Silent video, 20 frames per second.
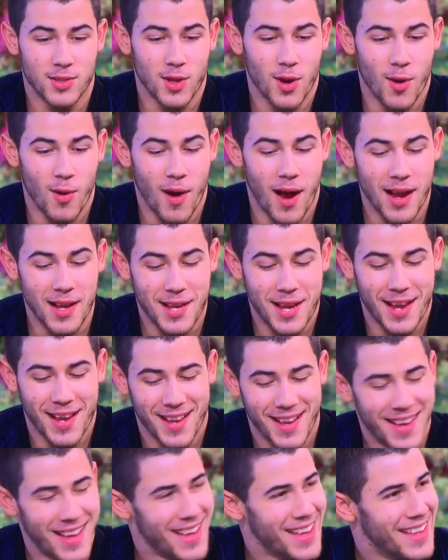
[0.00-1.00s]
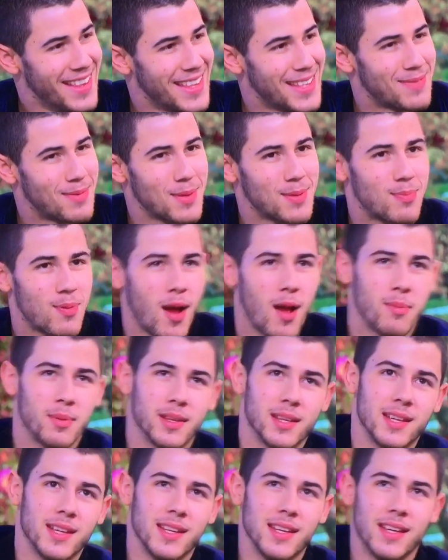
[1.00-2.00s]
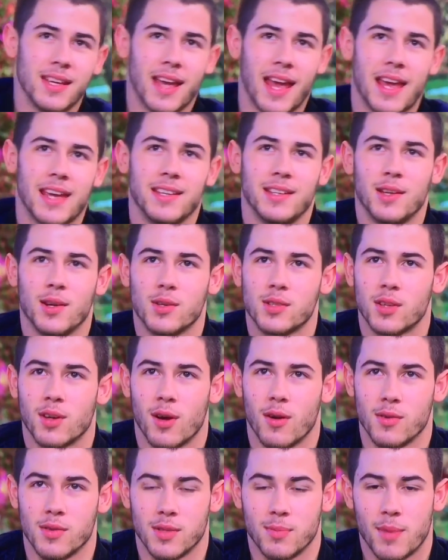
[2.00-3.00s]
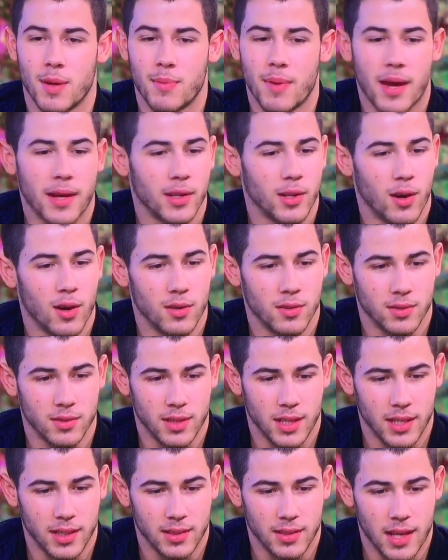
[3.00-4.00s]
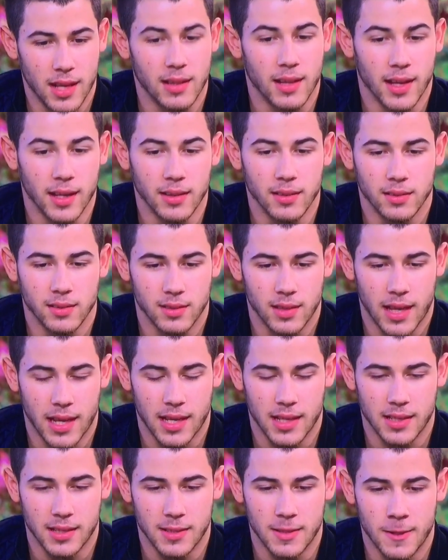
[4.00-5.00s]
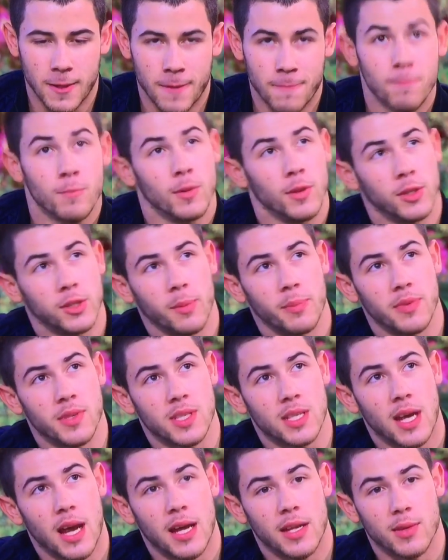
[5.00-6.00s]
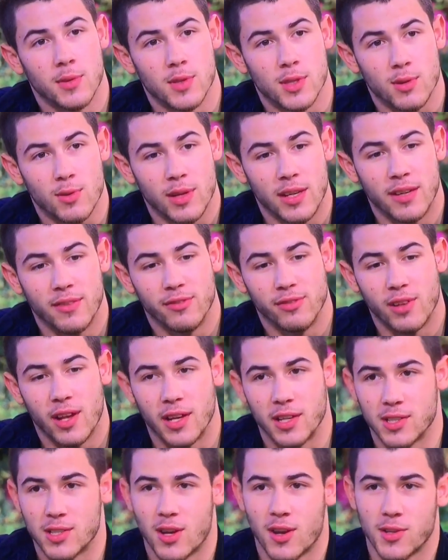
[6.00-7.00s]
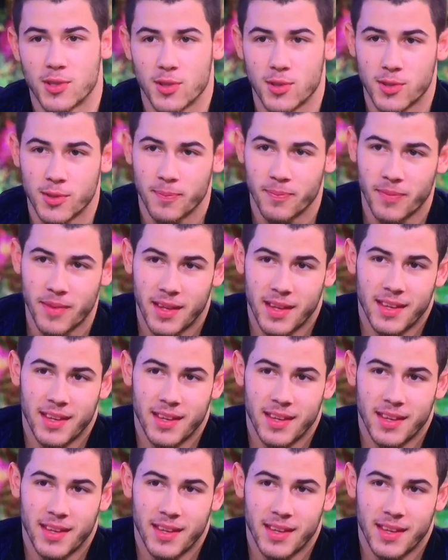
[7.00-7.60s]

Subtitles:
So this was probably 8 years ago. I was in my backyard in LA and looked up in the sky, and there's 3 flying saucers.